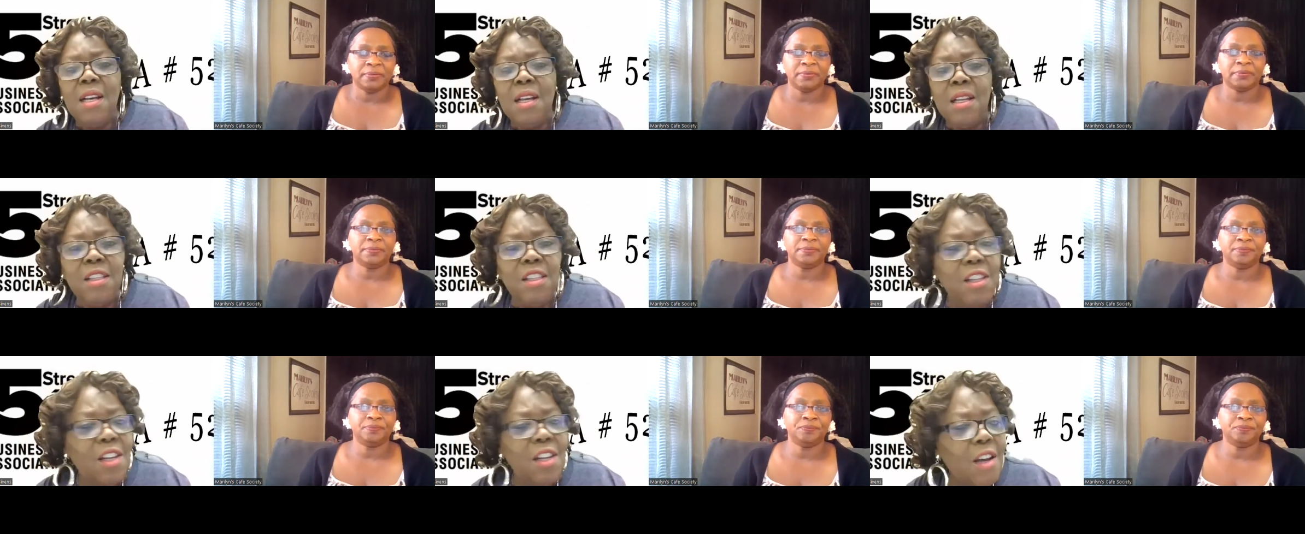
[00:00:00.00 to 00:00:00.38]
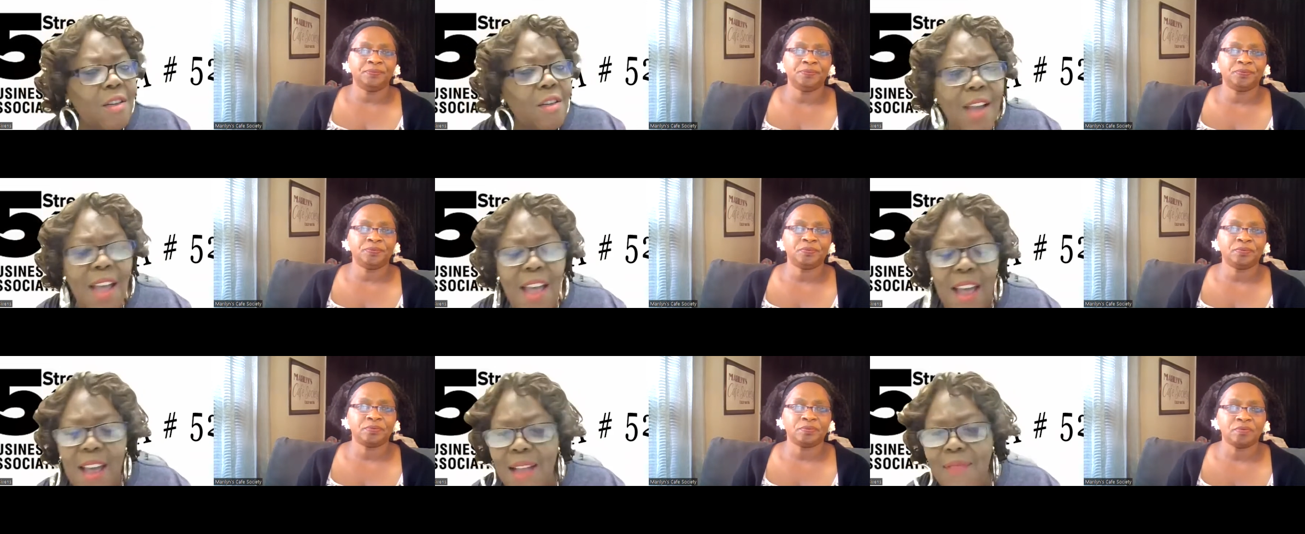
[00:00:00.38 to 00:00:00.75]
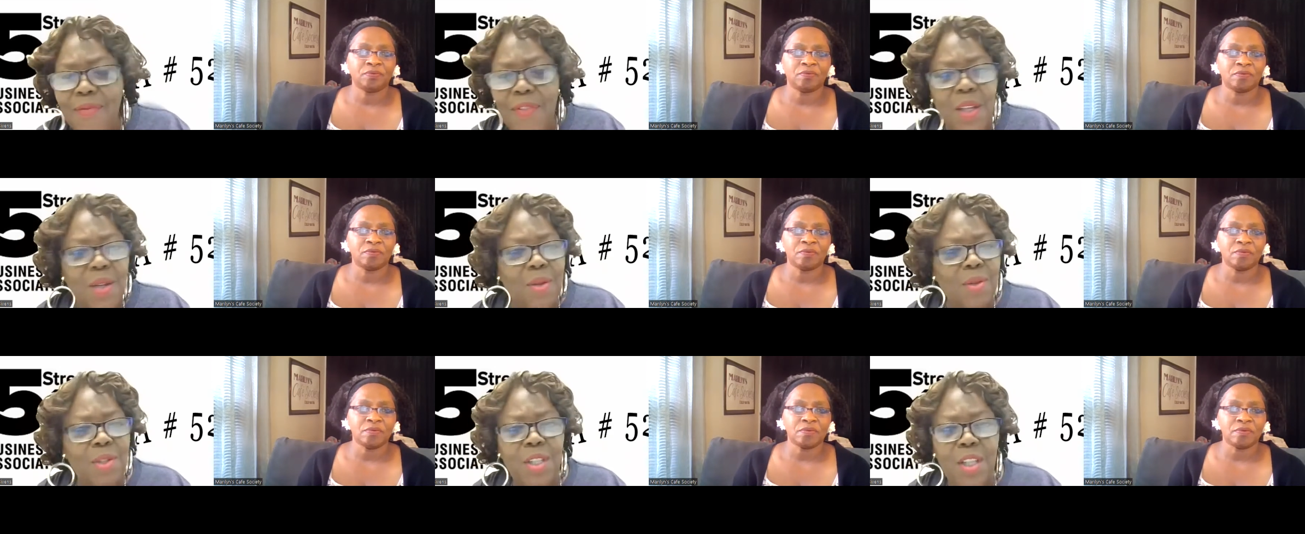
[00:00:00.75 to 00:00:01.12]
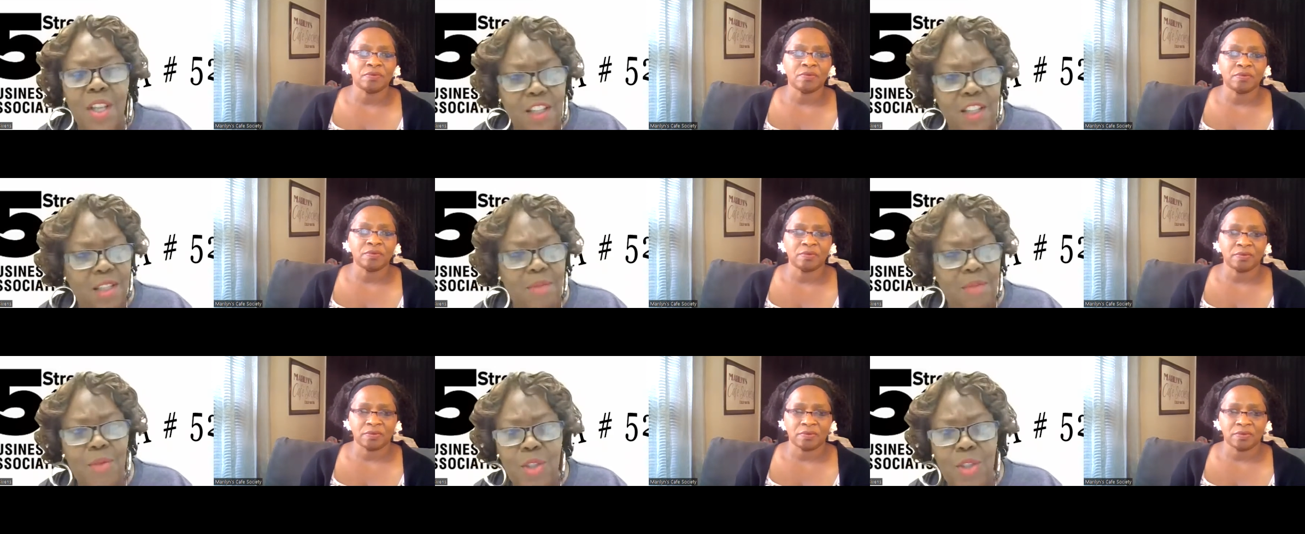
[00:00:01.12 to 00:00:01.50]
Speaker 1: you don't have those
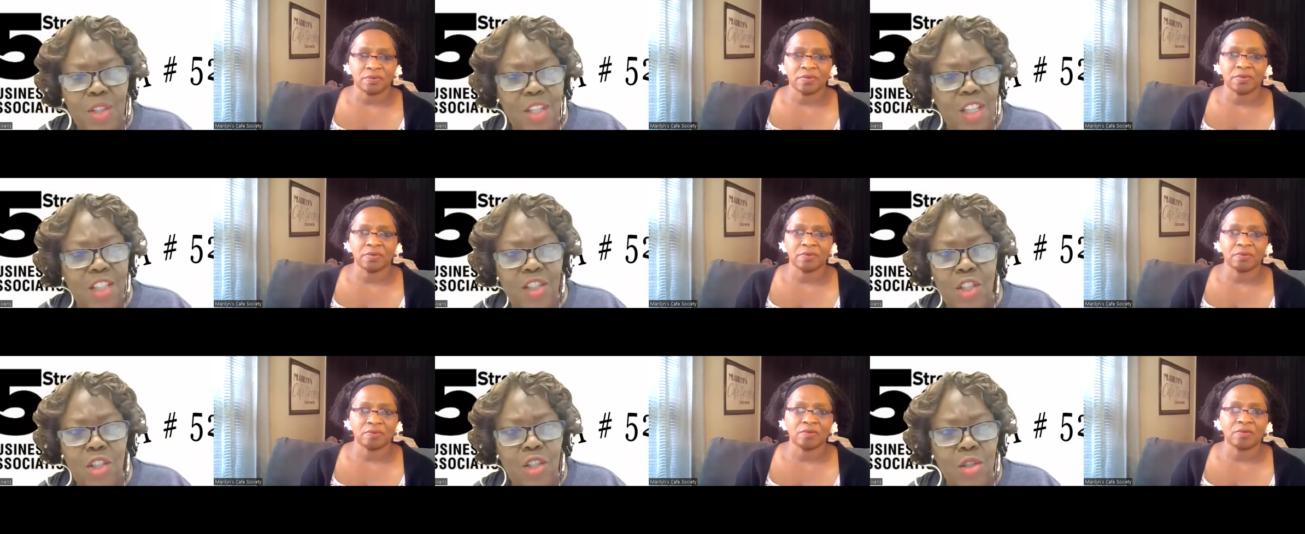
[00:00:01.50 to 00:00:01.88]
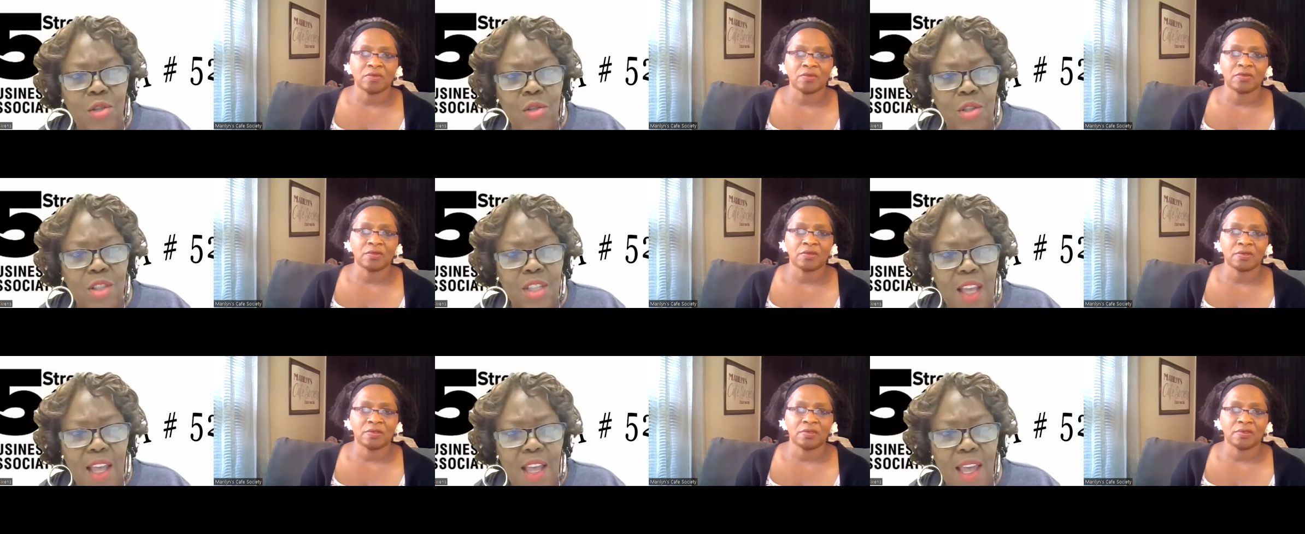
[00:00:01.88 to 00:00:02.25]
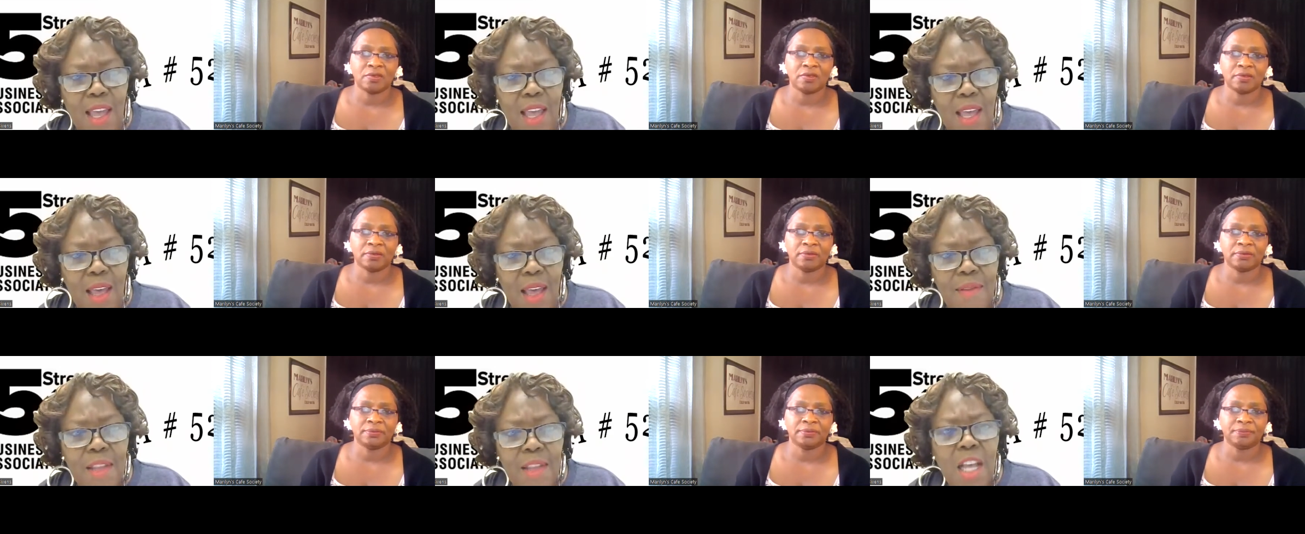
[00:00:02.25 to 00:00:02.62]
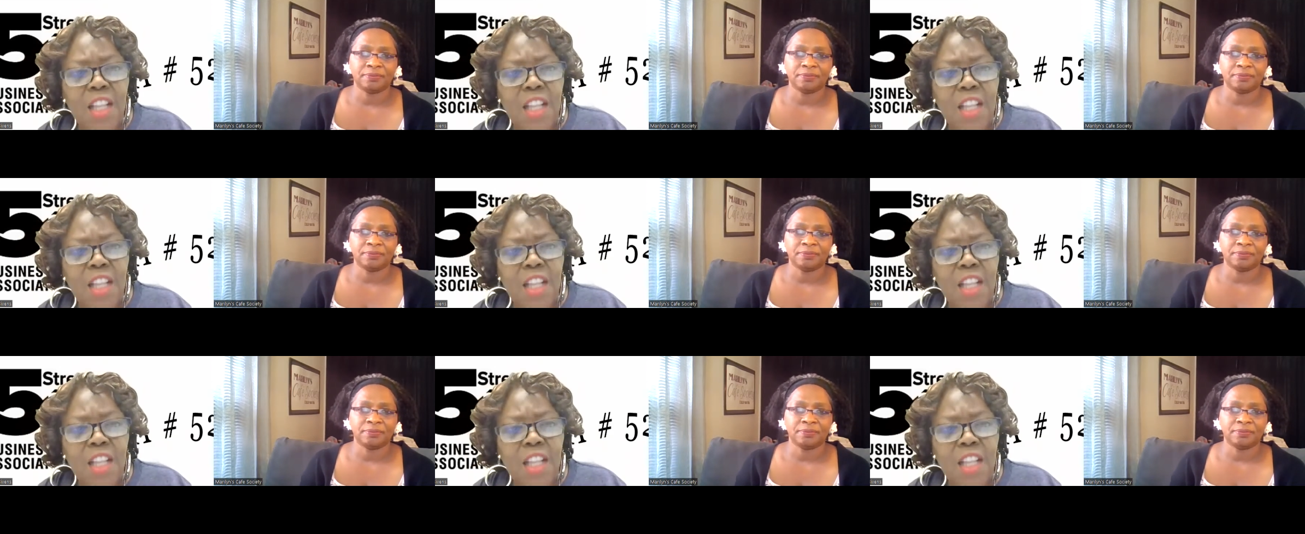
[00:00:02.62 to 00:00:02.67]
customers that you used to have.